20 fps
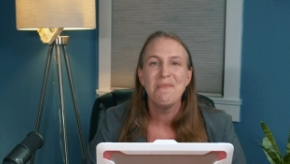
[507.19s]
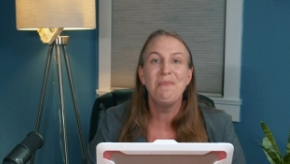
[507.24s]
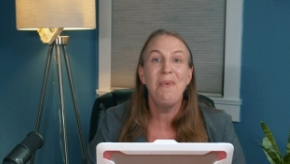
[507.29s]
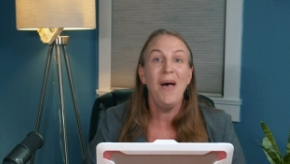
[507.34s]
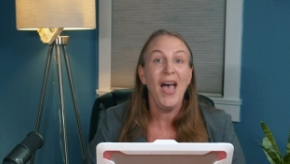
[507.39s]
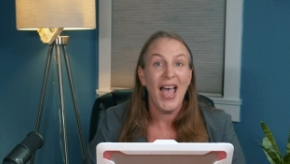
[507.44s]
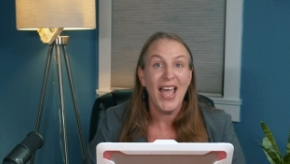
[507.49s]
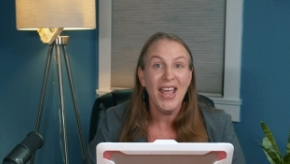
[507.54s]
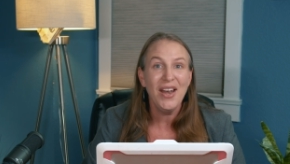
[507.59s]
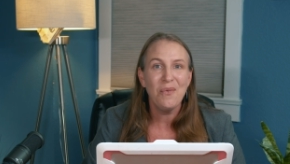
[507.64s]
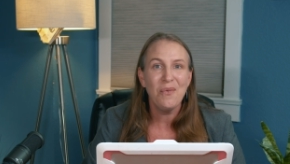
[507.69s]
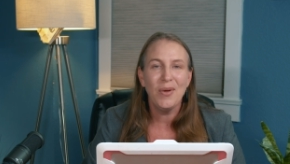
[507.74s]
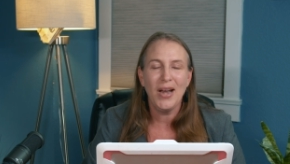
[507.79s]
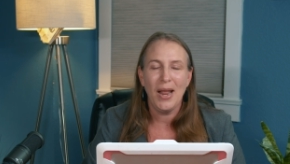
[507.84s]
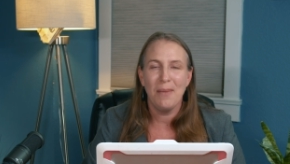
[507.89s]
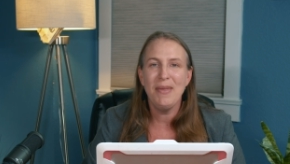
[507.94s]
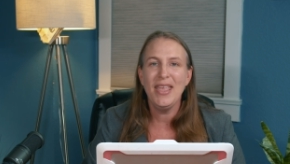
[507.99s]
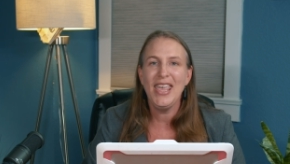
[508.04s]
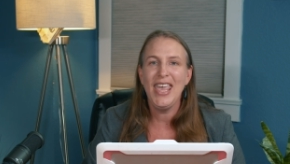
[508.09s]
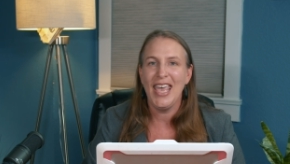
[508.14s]
But when
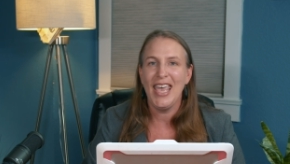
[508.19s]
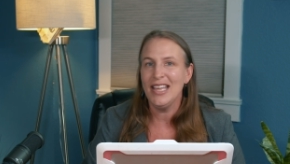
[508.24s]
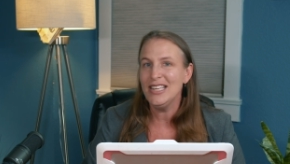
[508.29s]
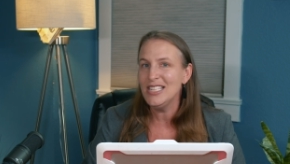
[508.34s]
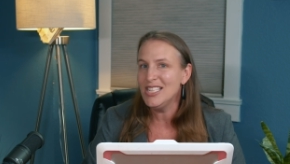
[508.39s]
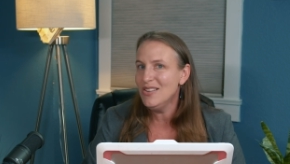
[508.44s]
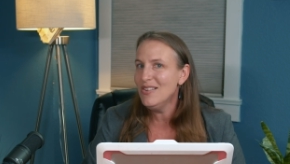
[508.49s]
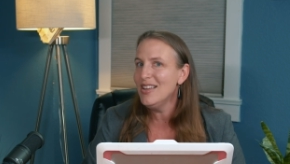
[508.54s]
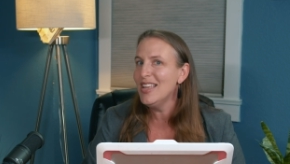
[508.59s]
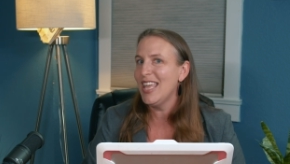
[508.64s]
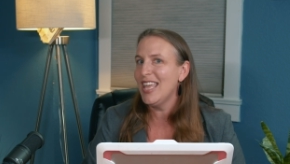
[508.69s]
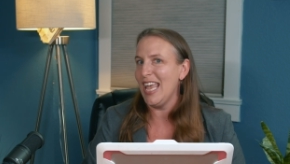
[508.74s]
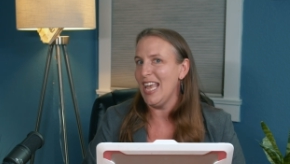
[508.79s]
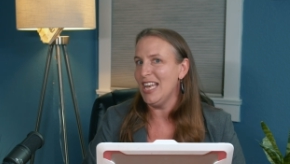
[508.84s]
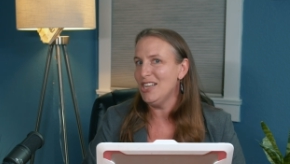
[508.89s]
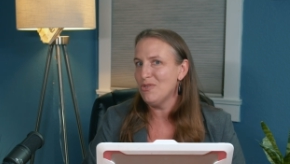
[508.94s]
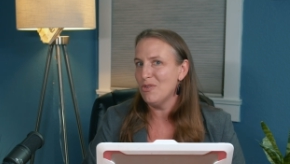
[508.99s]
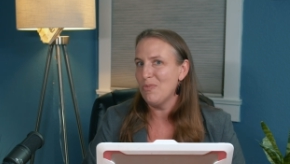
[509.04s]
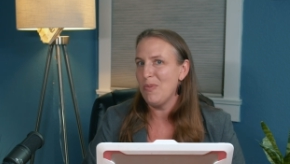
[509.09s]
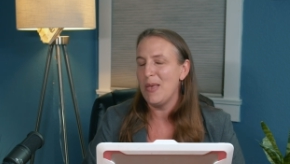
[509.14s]
I began to
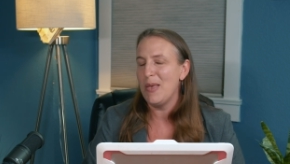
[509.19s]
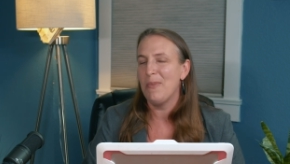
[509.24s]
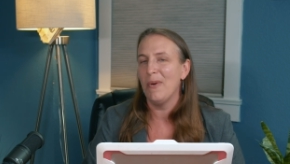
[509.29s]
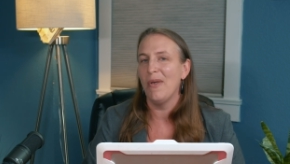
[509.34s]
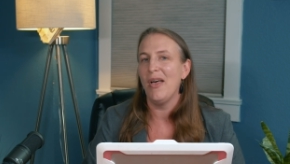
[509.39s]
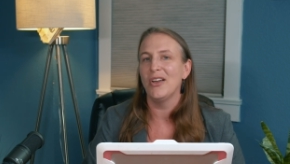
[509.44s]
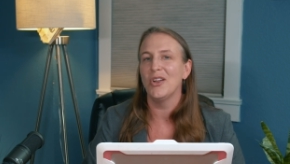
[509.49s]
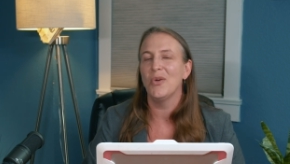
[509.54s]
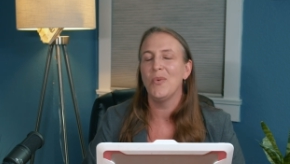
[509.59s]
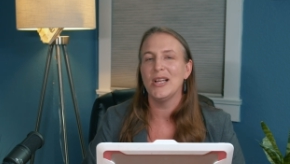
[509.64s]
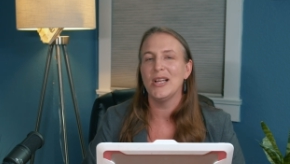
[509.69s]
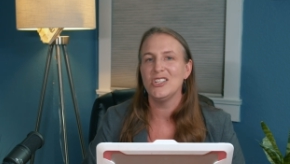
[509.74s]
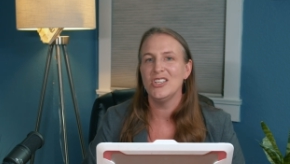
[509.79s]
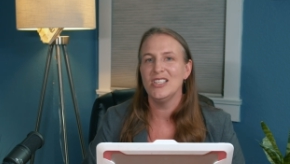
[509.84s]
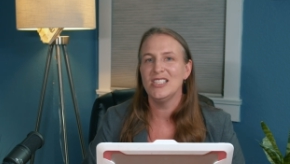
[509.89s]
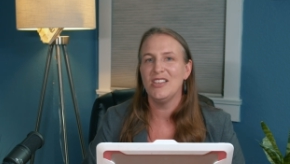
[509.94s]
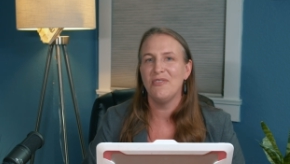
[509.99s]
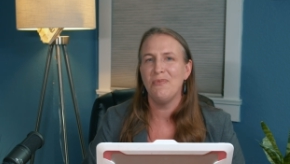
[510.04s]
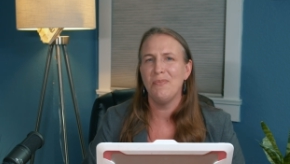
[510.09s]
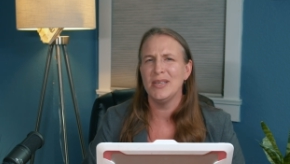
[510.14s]
engage with people on
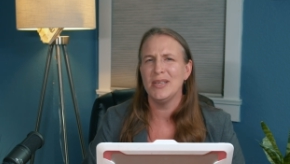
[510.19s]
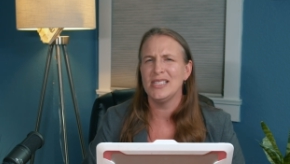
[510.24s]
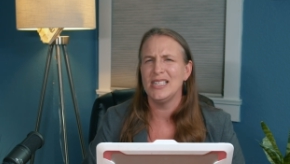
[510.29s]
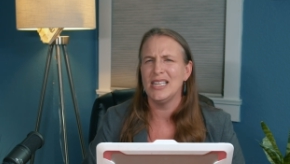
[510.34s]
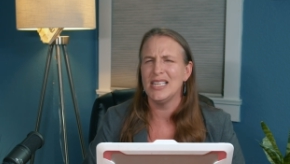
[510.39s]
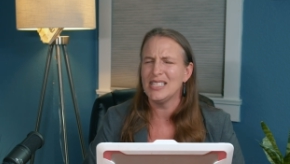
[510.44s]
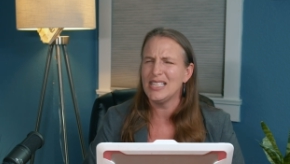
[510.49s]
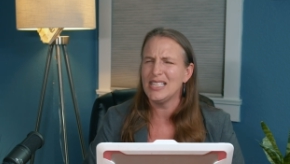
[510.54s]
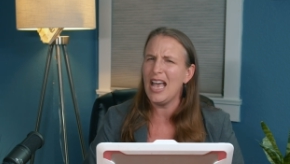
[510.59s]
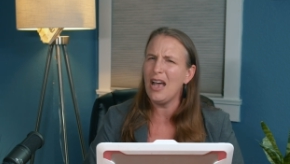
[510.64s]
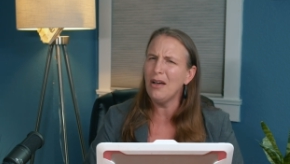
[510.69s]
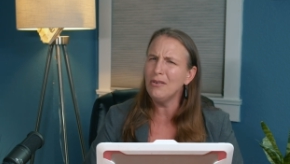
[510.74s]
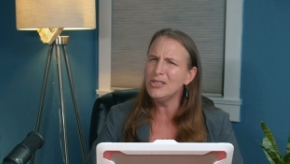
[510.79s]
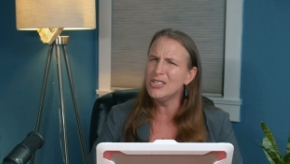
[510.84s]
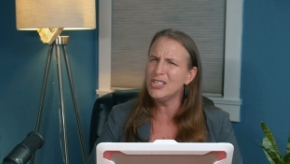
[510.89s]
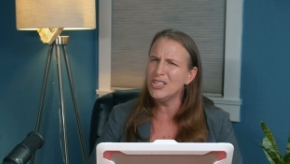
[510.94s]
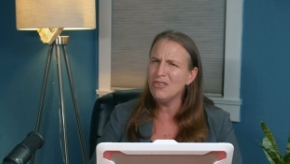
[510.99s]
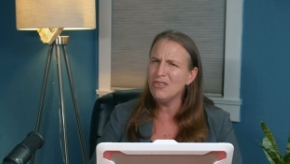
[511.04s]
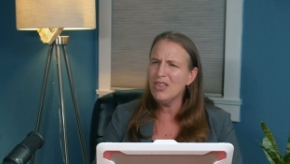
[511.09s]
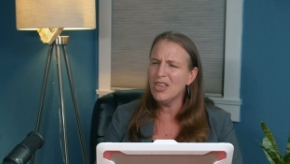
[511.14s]
questions of business, how
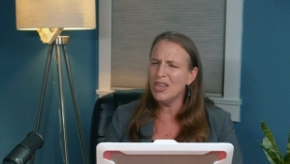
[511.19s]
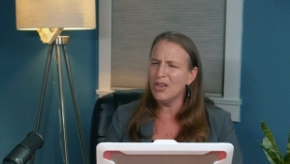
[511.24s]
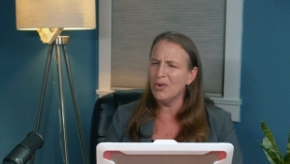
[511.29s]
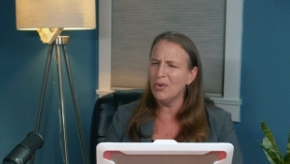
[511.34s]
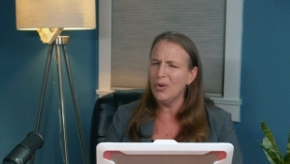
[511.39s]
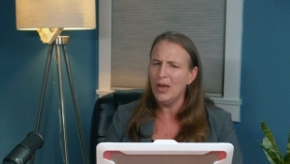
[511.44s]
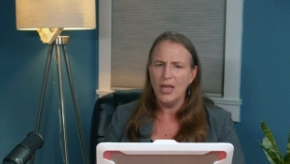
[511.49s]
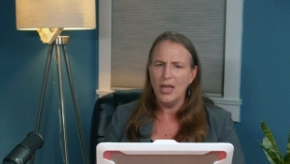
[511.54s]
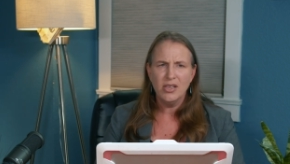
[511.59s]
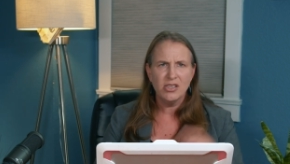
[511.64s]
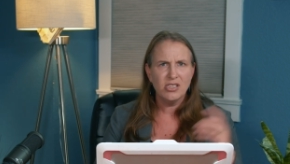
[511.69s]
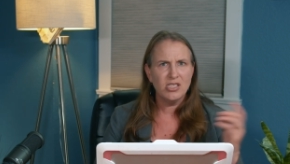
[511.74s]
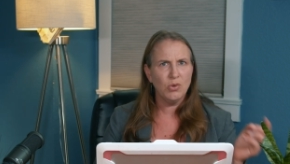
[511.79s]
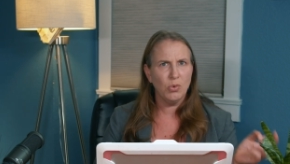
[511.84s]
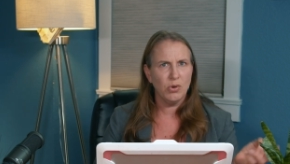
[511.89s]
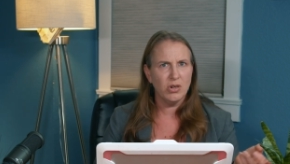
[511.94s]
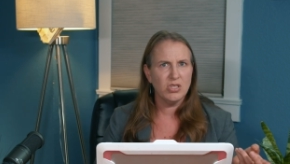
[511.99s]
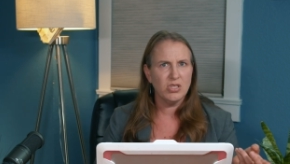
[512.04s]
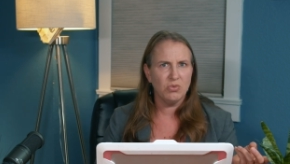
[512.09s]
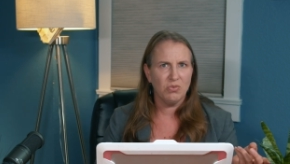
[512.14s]
do you
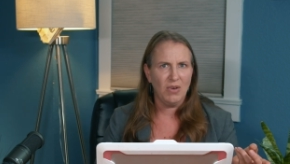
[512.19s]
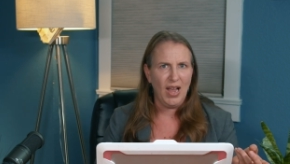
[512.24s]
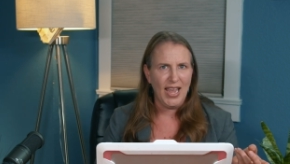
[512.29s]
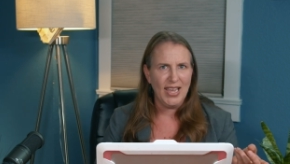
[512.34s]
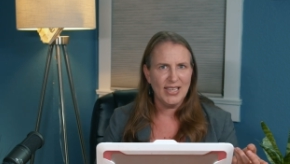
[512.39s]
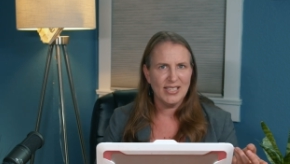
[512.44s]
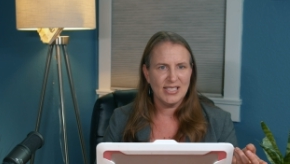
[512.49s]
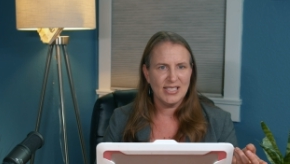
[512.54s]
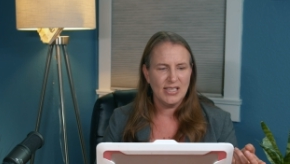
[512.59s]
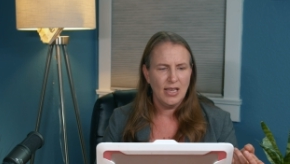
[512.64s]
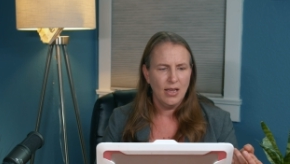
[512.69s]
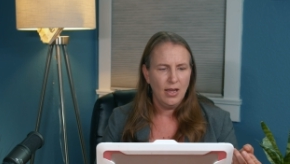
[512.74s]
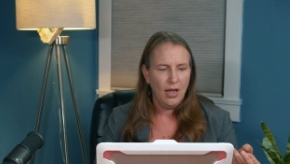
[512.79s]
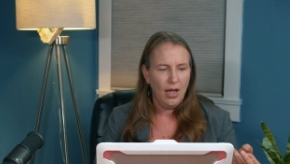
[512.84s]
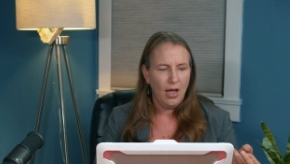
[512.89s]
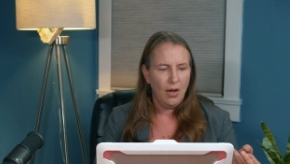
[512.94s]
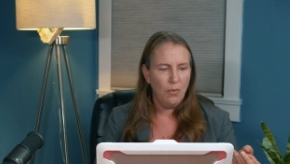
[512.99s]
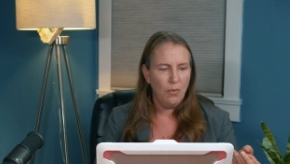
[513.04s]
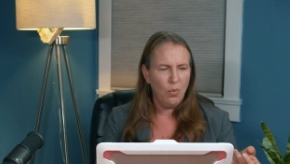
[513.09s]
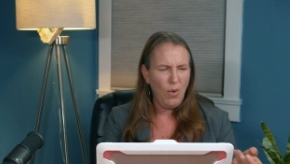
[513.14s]
source rice?
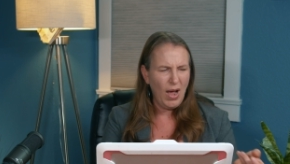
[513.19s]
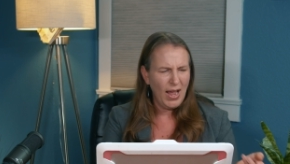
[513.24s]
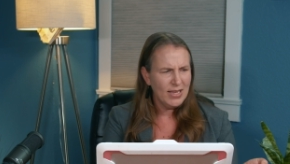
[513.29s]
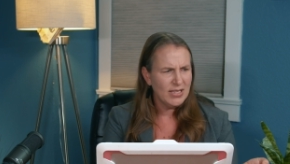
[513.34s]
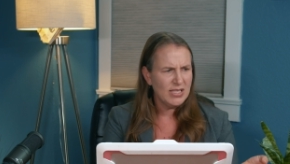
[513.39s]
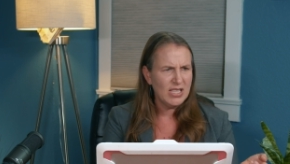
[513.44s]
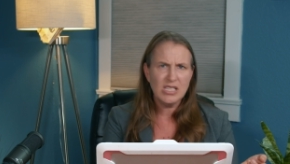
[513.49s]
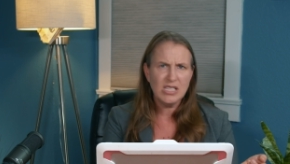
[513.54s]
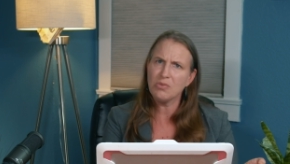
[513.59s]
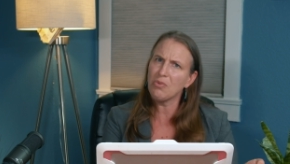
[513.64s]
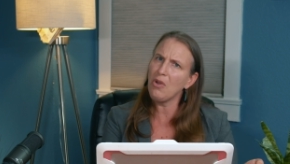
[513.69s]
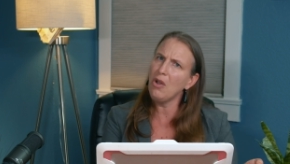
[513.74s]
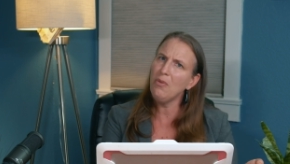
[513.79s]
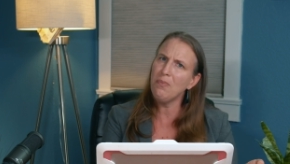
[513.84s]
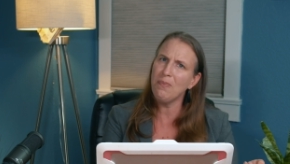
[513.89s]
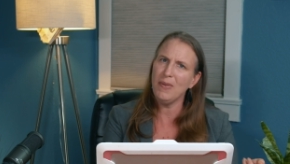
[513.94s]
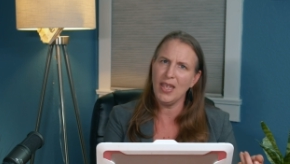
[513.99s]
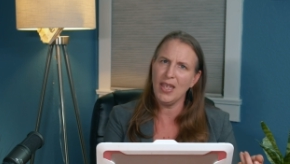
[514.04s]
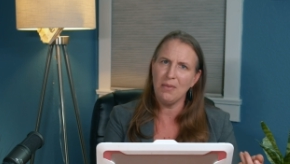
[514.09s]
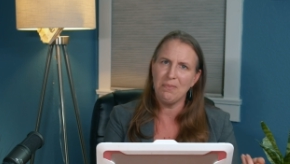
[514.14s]
Why is this
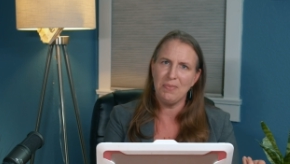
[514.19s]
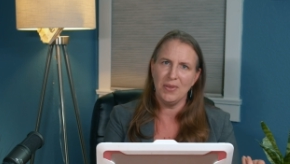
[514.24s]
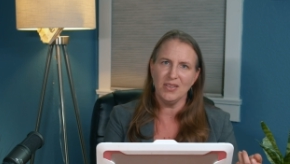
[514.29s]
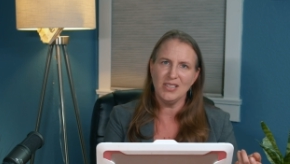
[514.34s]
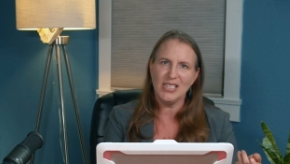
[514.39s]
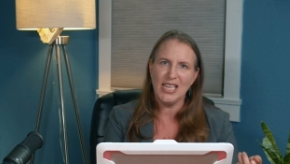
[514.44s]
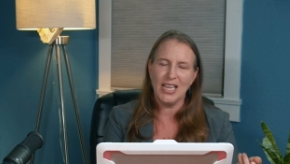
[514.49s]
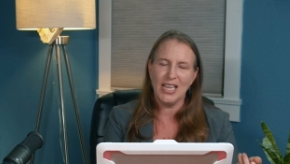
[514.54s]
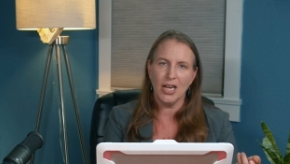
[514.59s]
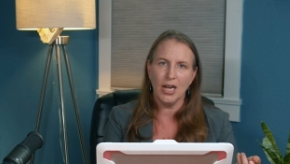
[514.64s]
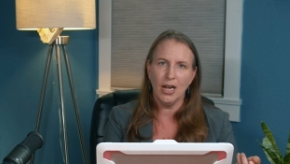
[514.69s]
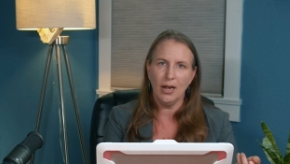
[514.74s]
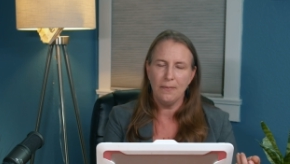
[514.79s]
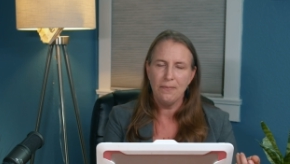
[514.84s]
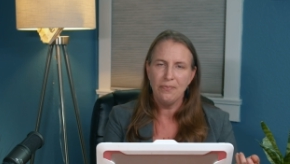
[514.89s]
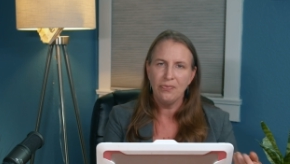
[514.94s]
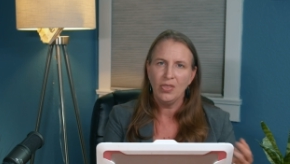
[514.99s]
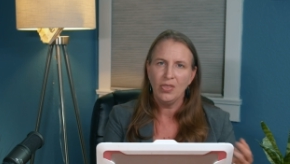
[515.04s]
road being built here?